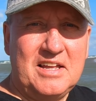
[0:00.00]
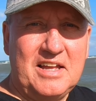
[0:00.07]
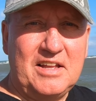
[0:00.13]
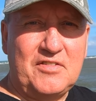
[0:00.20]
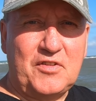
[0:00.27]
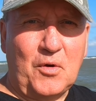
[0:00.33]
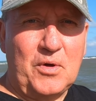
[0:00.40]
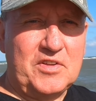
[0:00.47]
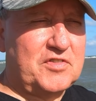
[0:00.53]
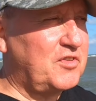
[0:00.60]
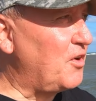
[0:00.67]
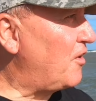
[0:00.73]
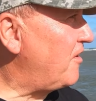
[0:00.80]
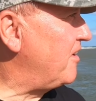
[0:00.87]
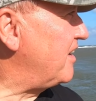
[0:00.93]
It's so
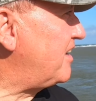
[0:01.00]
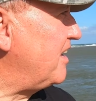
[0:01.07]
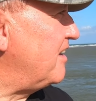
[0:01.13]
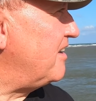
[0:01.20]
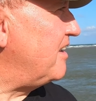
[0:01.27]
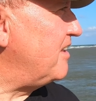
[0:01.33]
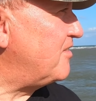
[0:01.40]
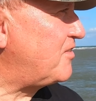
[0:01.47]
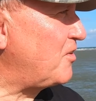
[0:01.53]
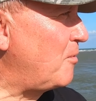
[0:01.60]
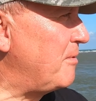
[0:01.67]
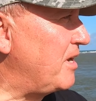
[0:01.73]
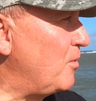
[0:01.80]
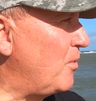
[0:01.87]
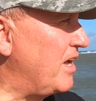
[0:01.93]
historic in so
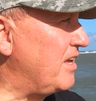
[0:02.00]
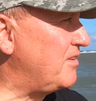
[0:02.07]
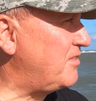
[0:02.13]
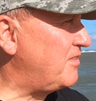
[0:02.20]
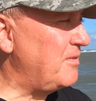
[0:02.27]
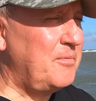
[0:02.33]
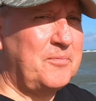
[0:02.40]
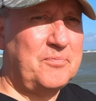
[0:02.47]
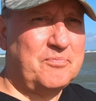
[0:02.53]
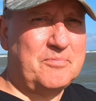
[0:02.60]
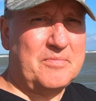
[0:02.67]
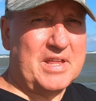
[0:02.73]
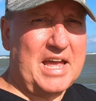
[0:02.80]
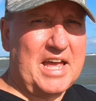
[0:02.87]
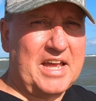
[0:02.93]
many ways.
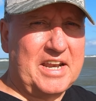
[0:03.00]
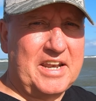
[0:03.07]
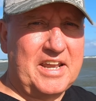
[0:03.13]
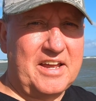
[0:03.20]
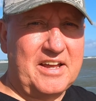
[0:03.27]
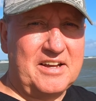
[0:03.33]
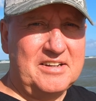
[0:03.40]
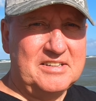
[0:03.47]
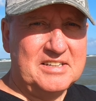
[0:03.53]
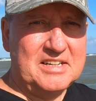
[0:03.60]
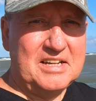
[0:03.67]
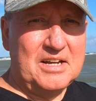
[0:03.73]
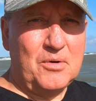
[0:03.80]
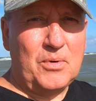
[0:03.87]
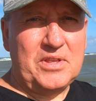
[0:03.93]
And
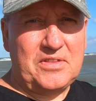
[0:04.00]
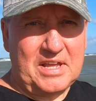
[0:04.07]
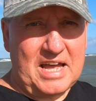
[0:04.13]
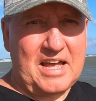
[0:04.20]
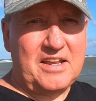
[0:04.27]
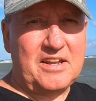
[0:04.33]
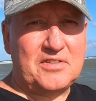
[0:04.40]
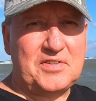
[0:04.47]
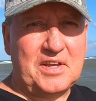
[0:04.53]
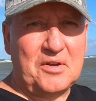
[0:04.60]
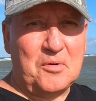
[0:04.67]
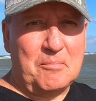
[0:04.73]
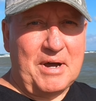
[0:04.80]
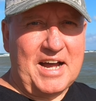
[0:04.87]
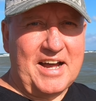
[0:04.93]
with that, I say
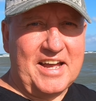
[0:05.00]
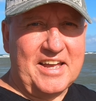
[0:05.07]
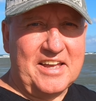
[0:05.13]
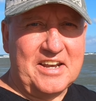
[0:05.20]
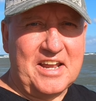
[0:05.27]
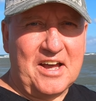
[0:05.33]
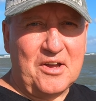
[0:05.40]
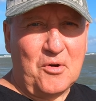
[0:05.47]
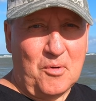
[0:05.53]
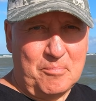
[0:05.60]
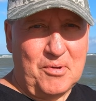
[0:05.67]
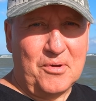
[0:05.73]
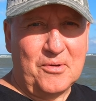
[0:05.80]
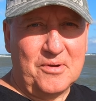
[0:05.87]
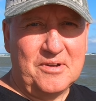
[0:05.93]
goodbye, and I
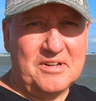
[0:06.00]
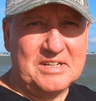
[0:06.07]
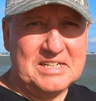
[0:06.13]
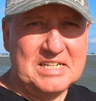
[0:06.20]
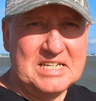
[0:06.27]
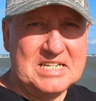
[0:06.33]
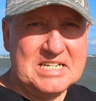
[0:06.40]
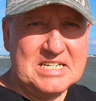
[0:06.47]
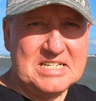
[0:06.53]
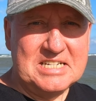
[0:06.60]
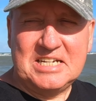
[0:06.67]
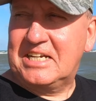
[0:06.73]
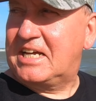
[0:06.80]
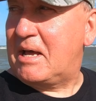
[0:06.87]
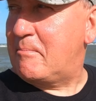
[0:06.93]
hope you
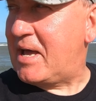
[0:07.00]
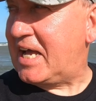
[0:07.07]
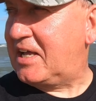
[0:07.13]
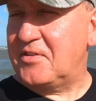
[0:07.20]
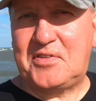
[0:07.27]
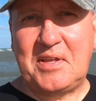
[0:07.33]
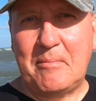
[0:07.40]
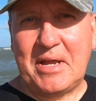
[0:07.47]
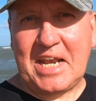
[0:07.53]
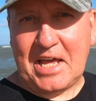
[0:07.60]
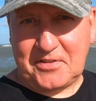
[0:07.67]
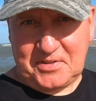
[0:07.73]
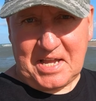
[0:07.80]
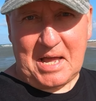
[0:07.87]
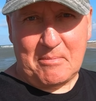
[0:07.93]
come back and see me
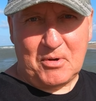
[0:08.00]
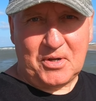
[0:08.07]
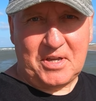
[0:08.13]
next time,